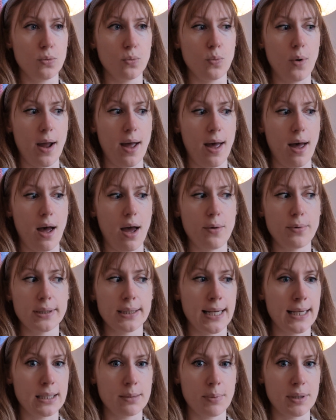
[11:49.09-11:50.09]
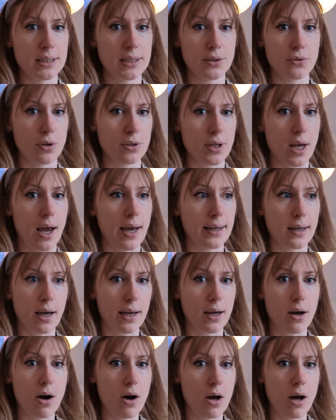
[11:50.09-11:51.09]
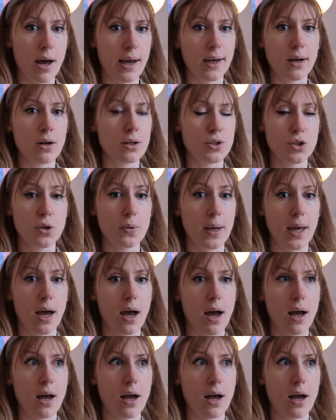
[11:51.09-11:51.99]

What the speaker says: where I was saying to my sister, I was like, I can't do it.